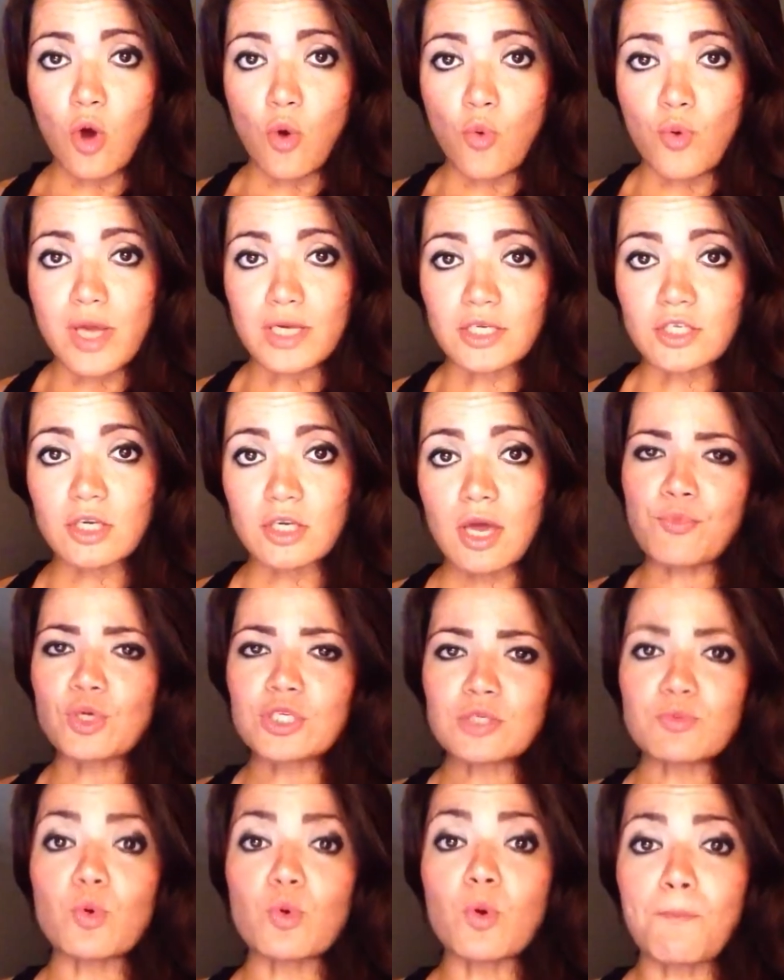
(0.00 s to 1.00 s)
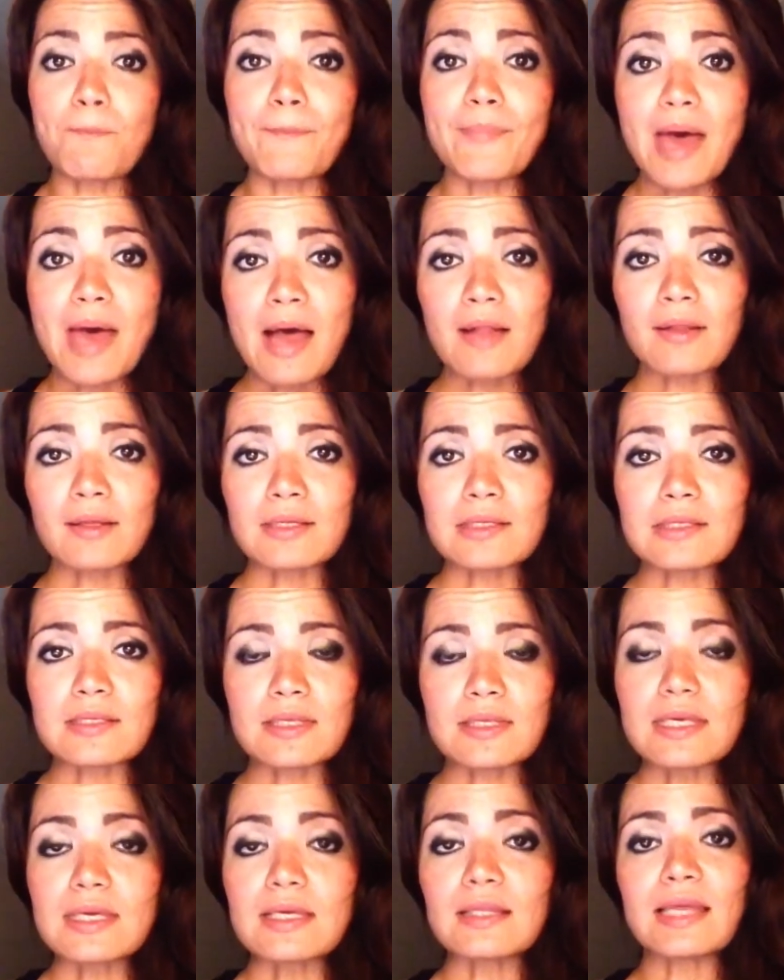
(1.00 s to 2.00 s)
which will balance
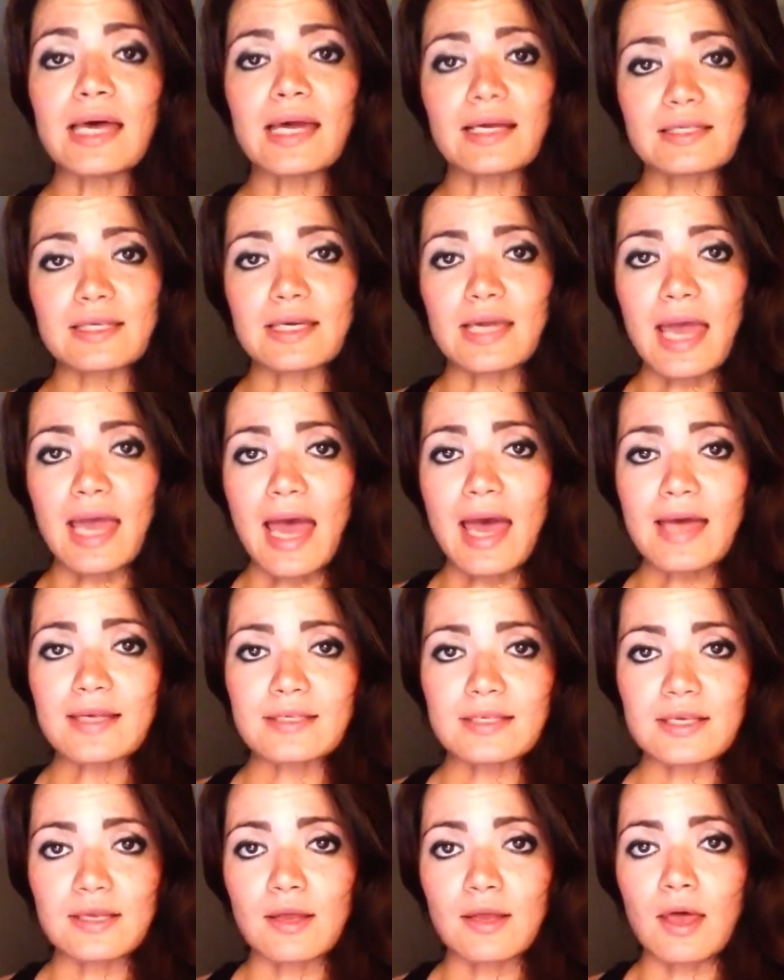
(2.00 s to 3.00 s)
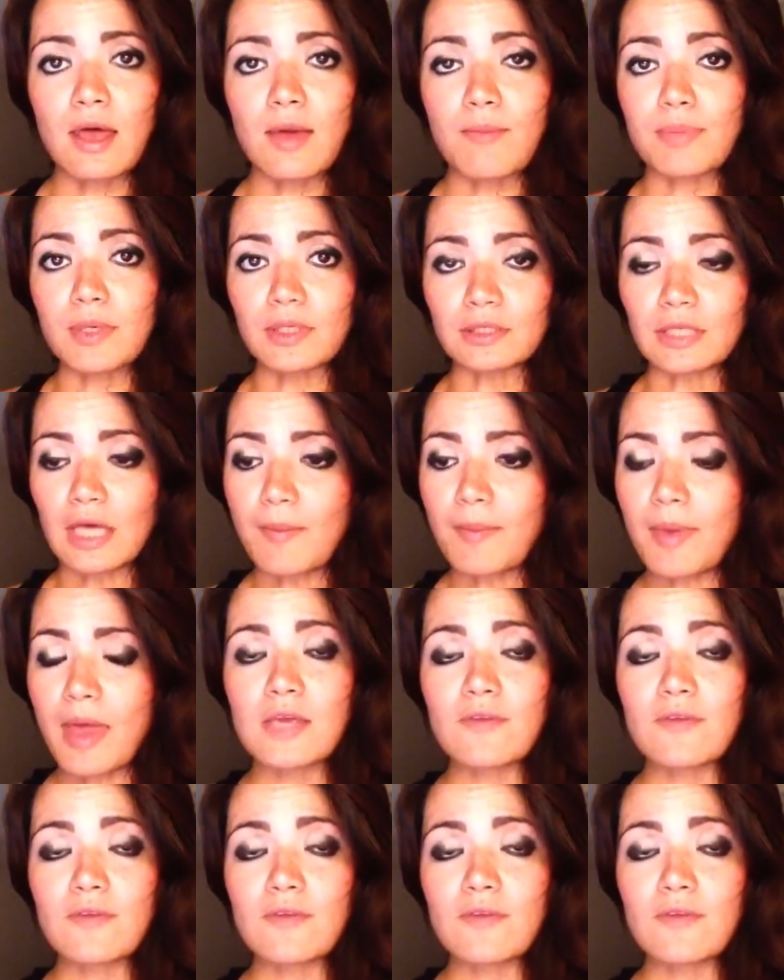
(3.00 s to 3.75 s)
the lactic acid buildup,